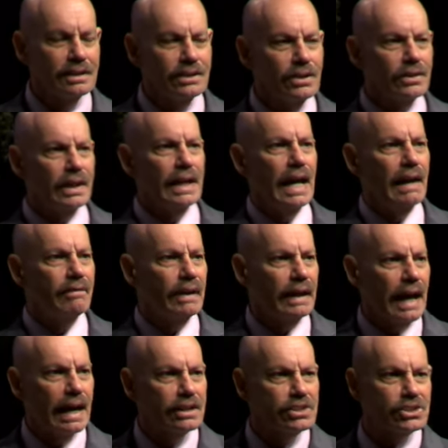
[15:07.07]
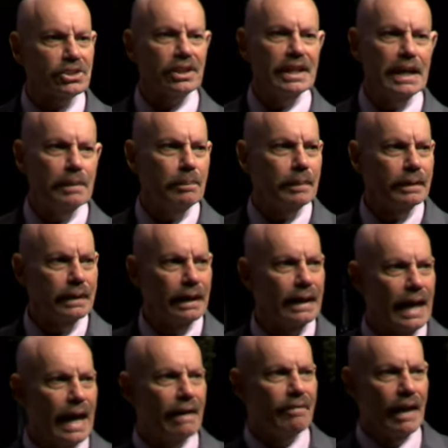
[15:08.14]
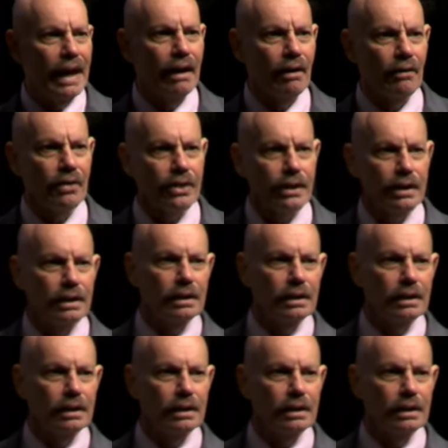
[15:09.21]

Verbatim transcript: You can have a nice sleep and have health,